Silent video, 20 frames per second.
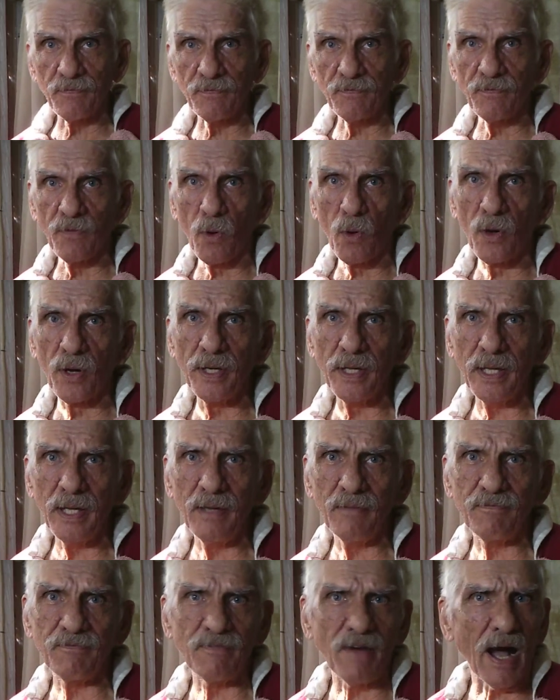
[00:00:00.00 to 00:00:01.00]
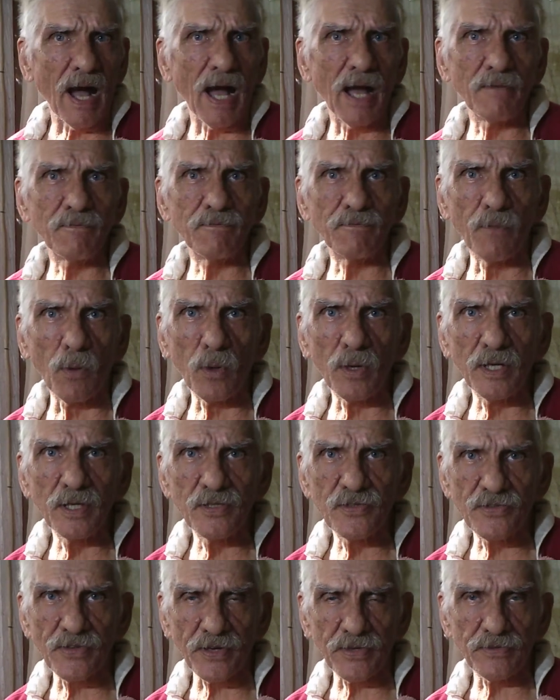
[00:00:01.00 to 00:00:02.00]

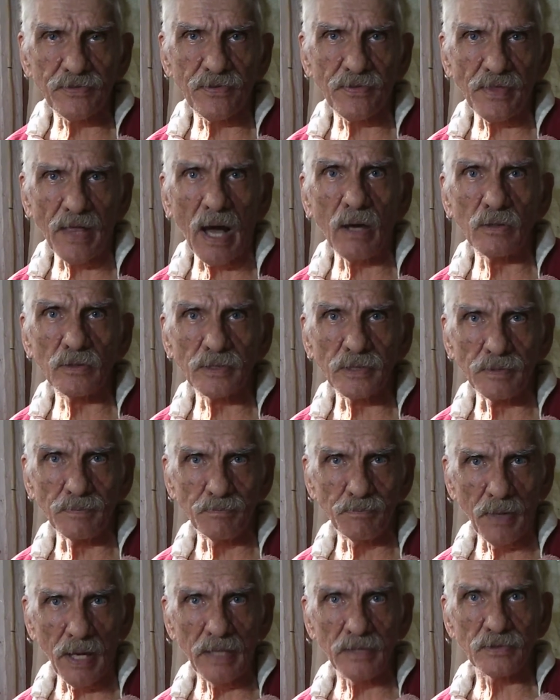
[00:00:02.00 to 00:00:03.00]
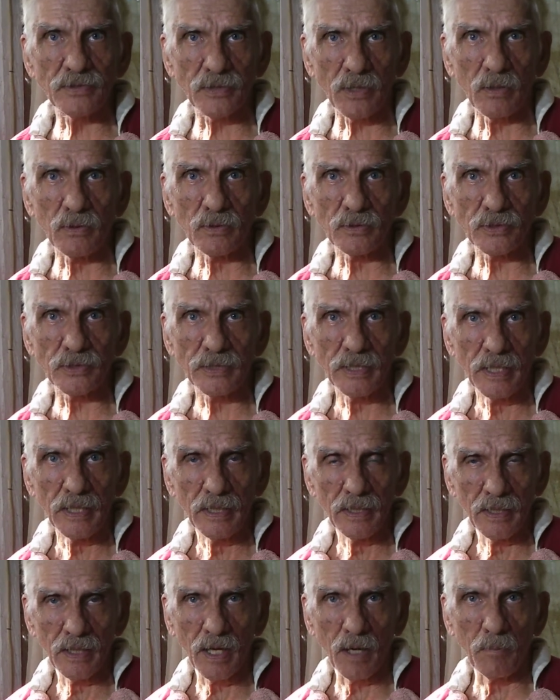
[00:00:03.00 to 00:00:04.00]
46,000 pesos
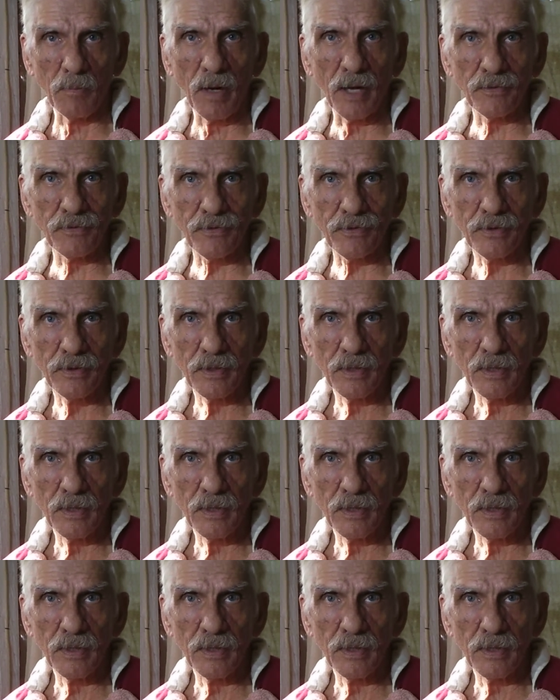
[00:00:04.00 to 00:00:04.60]
a month.